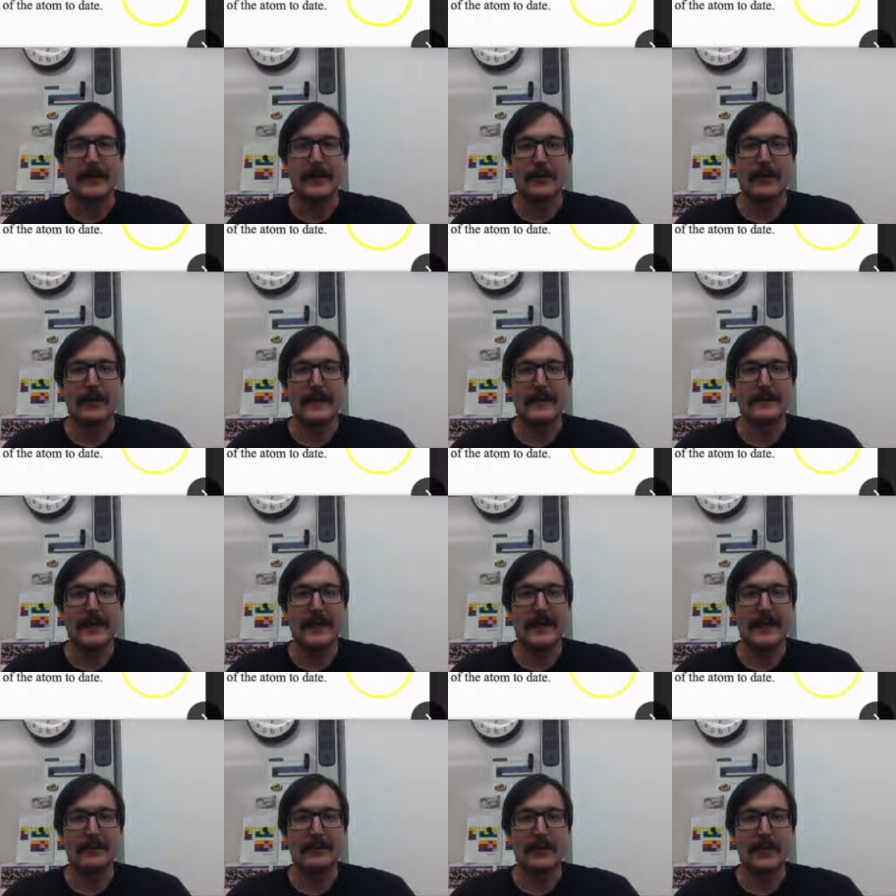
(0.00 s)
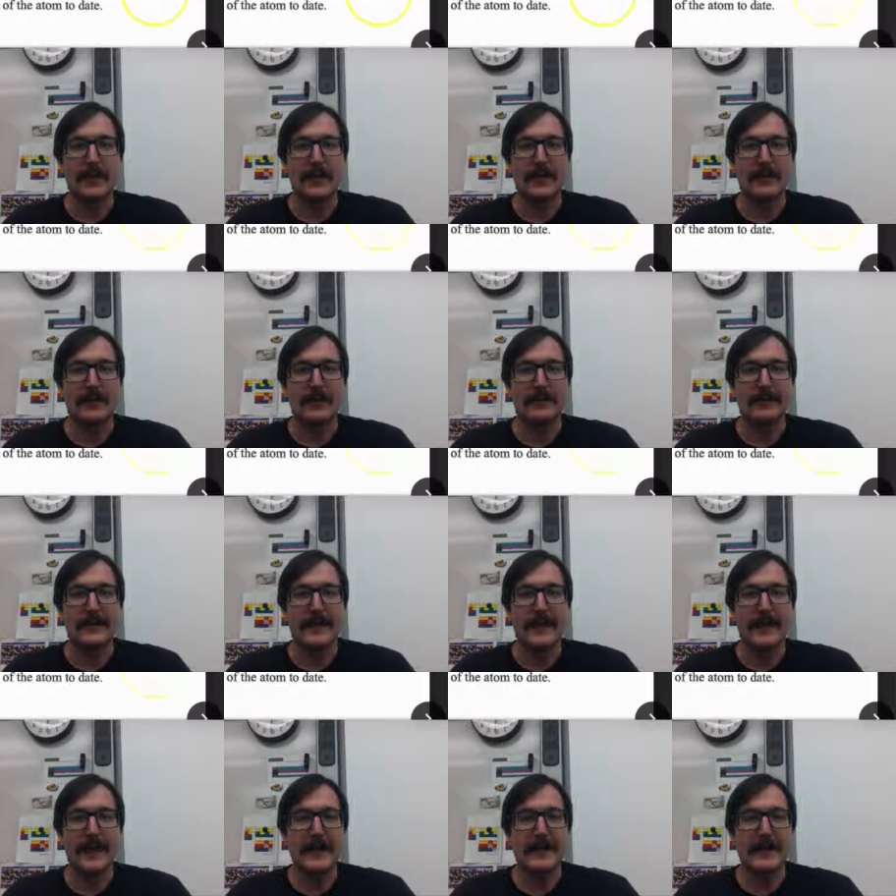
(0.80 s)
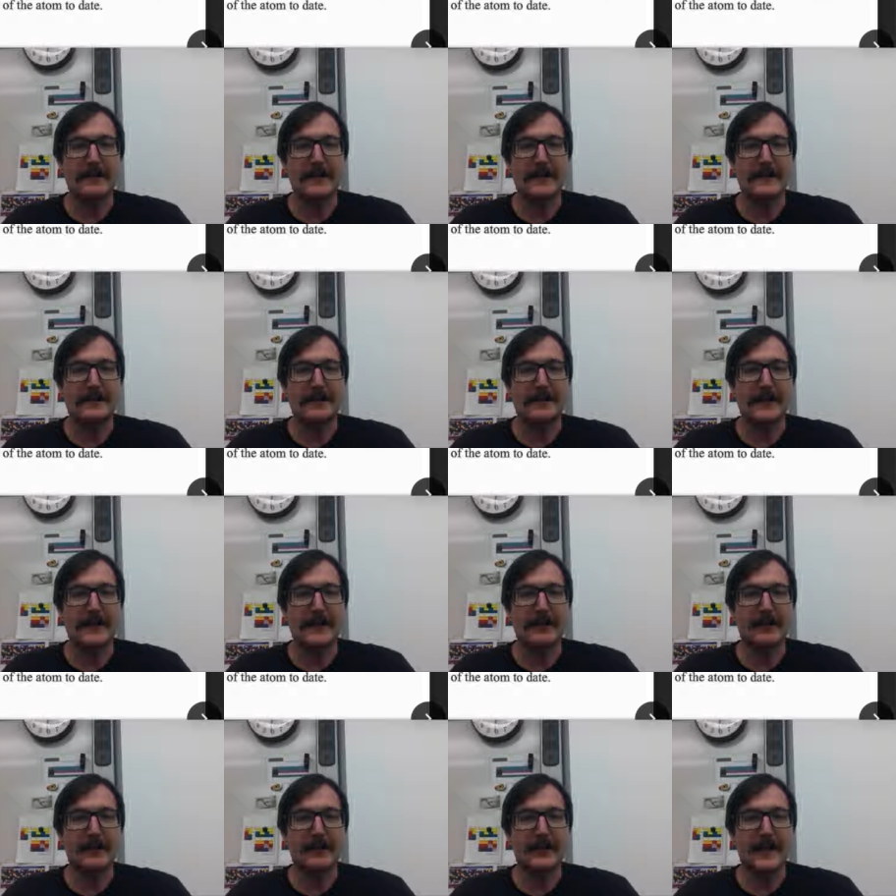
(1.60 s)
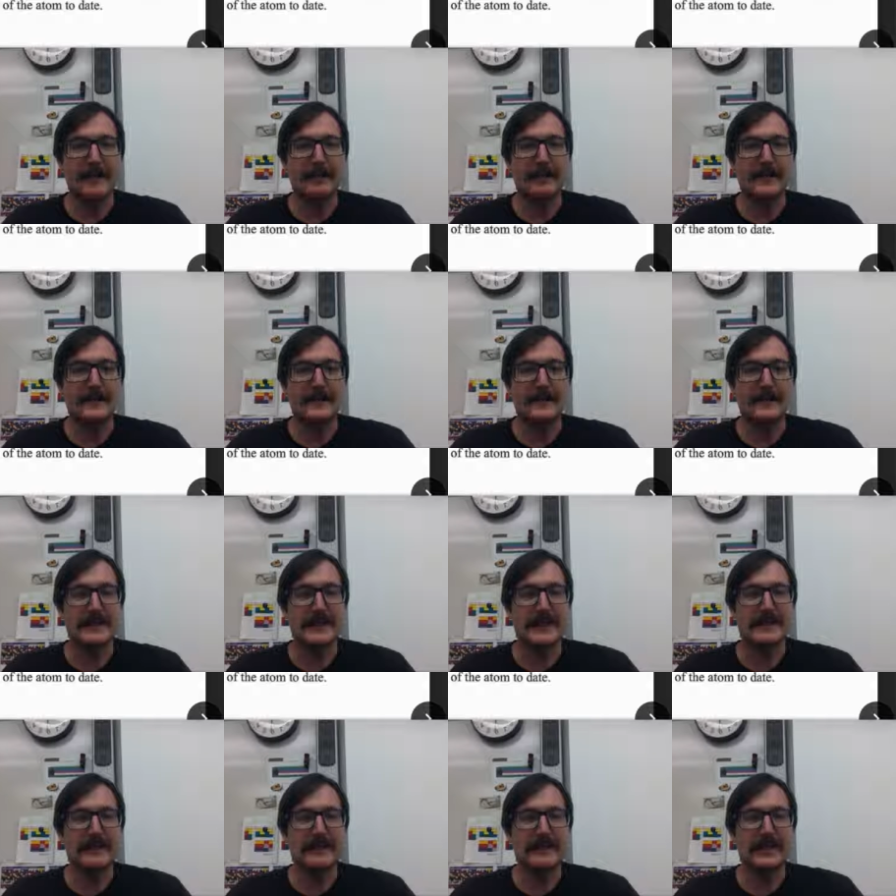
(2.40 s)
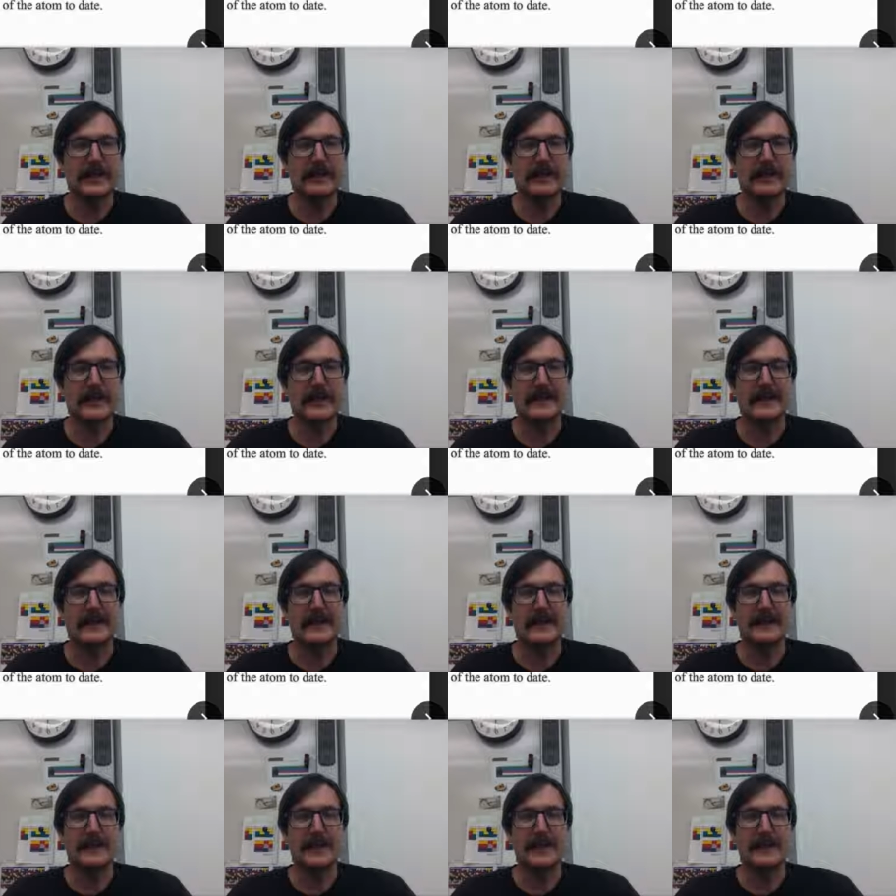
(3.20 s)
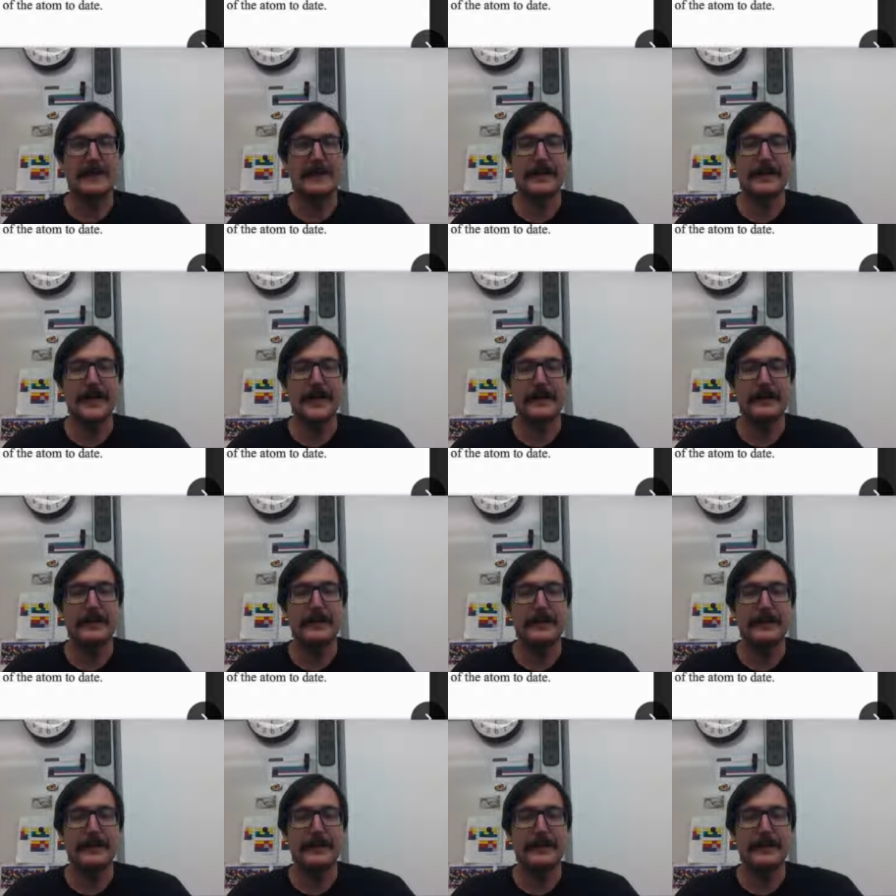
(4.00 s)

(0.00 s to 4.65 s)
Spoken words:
The quantum mechanical model of the atom has been incredibly successful in predicting atomic behavior.